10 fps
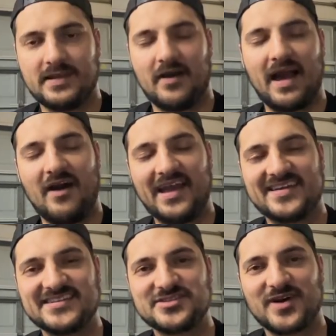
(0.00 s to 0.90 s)
Now, how I I
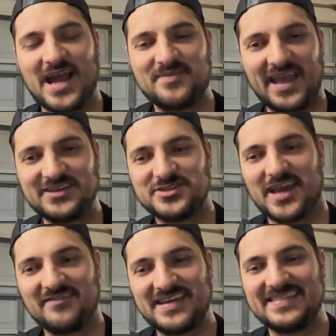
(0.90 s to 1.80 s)
could describe a
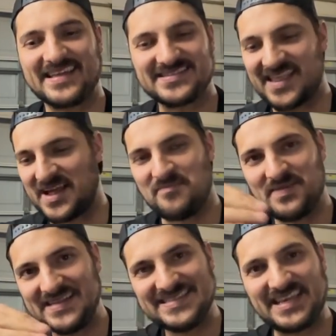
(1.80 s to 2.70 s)
Chevy that's like a
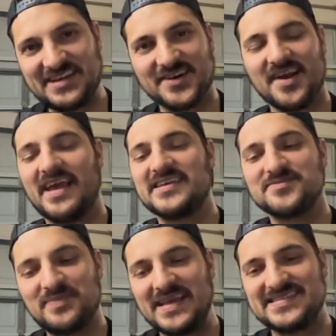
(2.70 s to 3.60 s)
mid-tier is
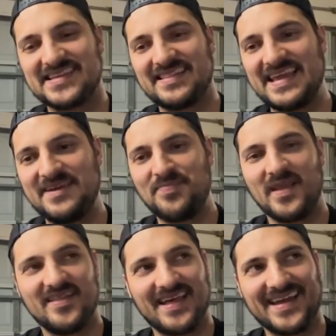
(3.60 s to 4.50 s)
basically
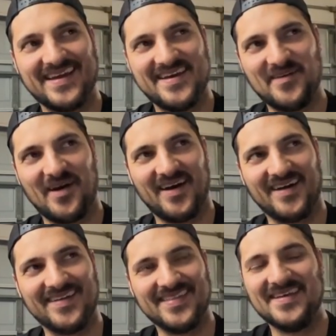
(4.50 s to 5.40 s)
like
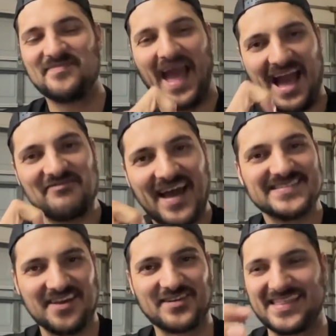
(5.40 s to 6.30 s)
uh, half-ass
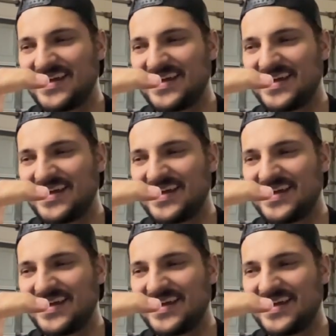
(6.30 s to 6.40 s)
everything.